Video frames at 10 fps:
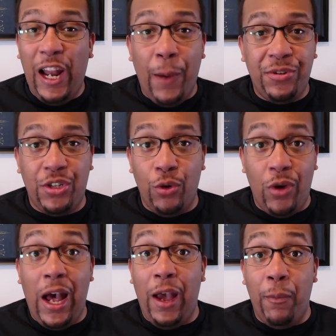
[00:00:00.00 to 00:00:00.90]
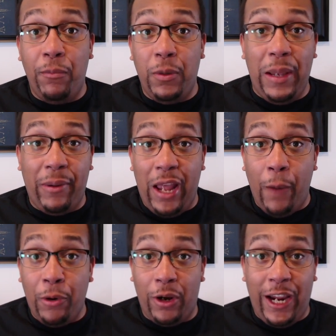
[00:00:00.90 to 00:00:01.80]
helps you to be able to
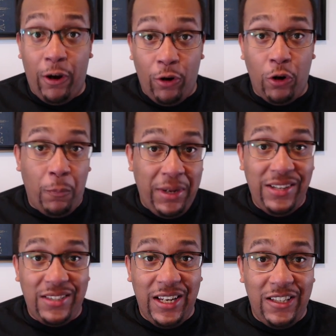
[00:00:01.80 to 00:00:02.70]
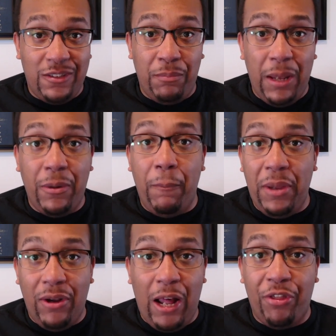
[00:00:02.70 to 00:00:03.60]
help your character or your PCs be able to
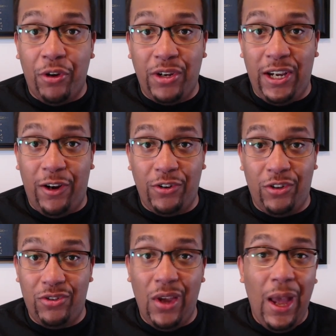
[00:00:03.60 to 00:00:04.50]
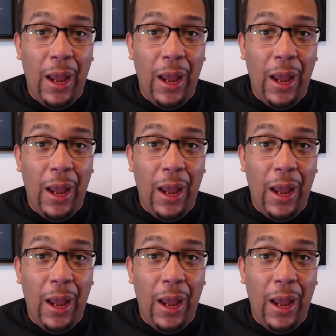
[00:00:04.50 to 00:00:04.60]
build out their characters